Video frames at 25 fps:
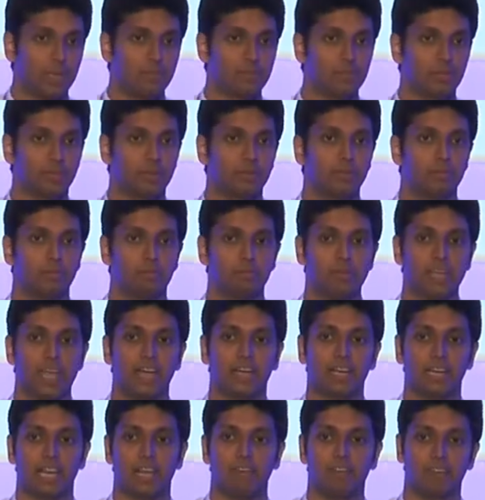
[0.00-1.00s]
should be
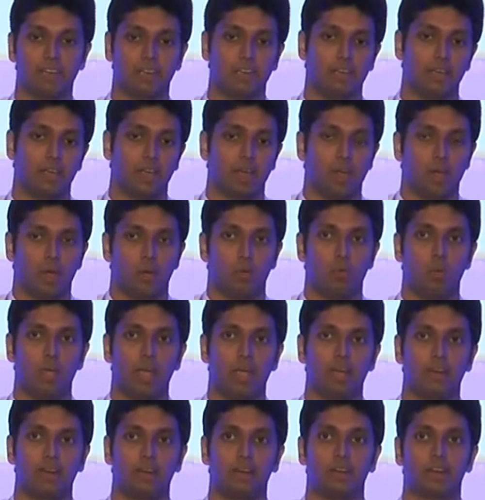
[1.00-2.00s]
at a level
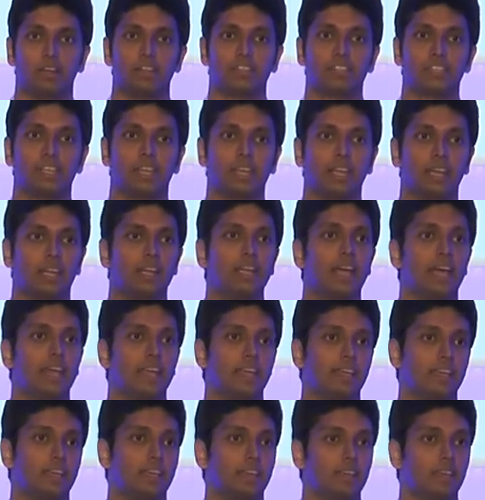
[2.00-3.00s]
where a single
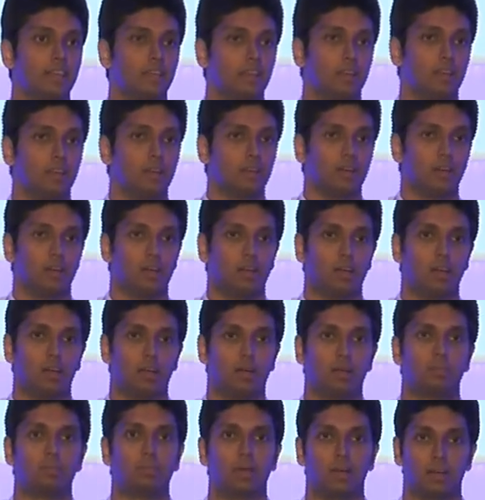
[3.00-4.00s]
guy,
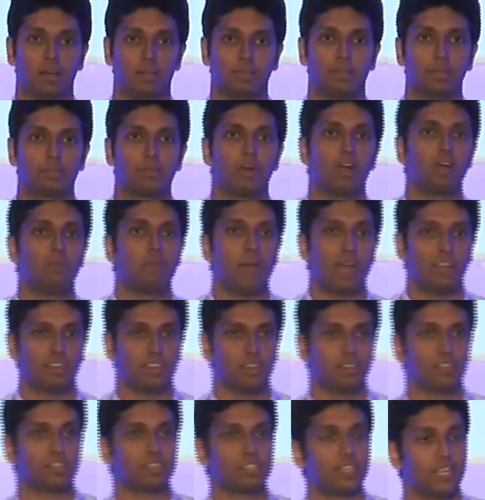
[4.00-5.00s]
the product
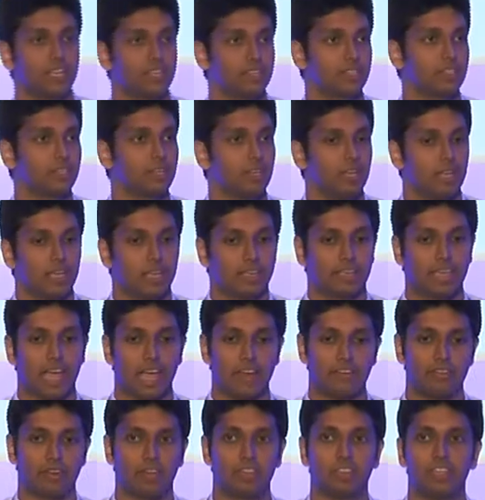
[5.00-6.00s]
manager in this case,
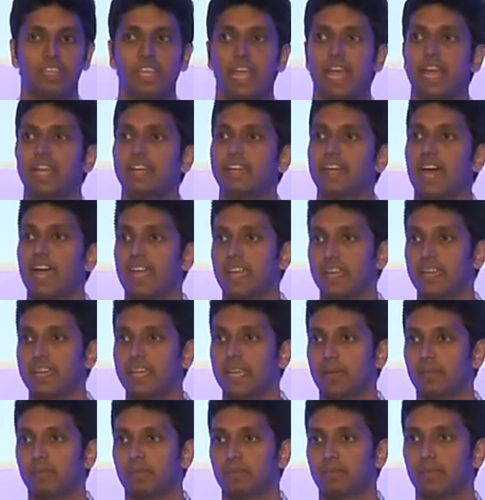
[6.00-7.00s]
can run the entire
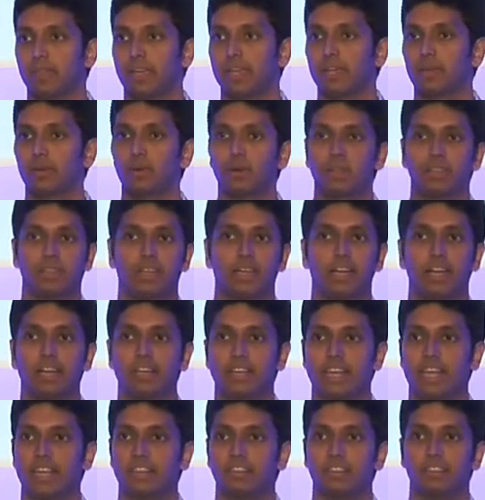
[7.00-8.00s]
game, including the
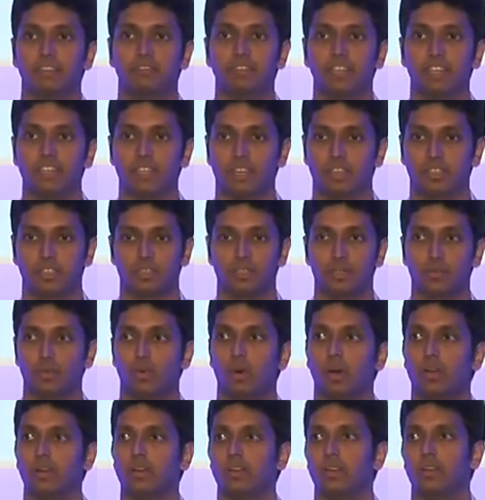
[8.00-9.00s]
content, the features, and so
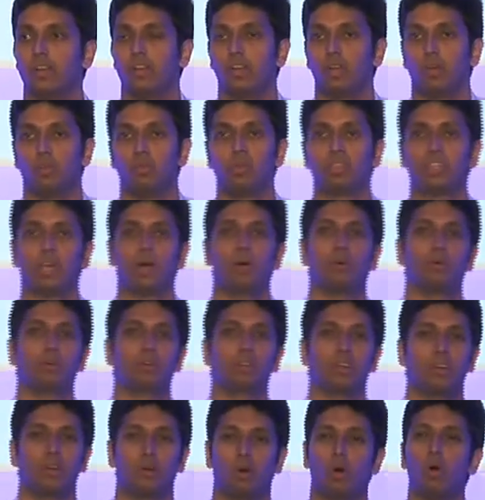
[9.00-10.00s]
on,
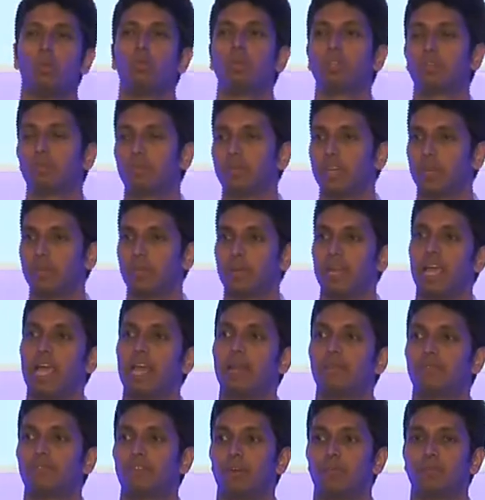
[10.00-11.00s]
with minimal
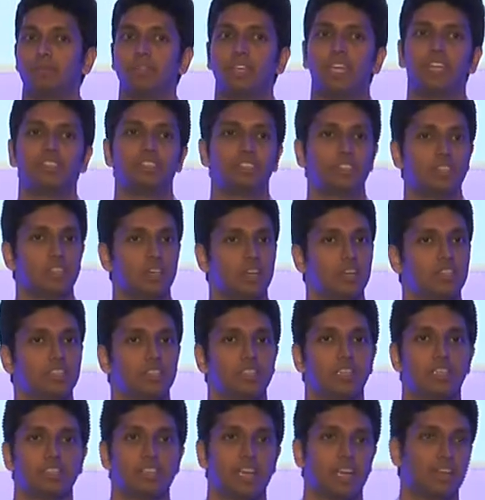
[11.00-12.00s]
help from the engineers
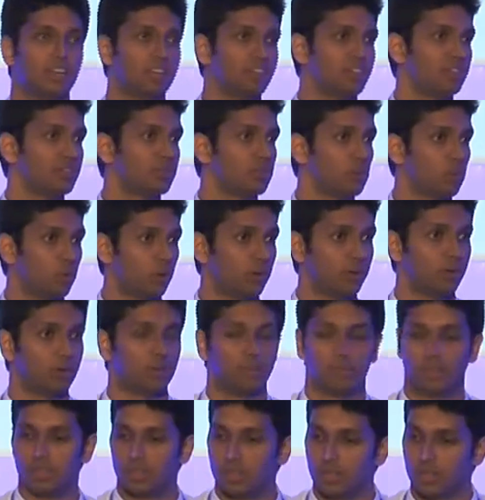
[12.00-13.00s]
and designers and so on.
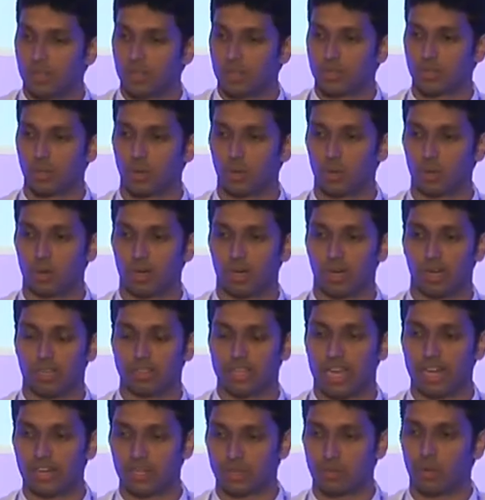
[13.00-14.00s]
So
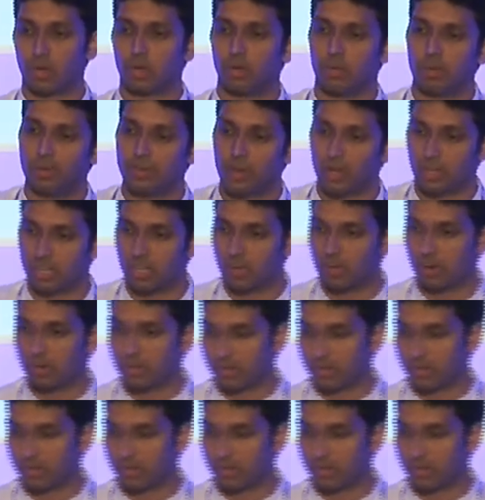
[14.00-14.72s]
that is what we'll be talking about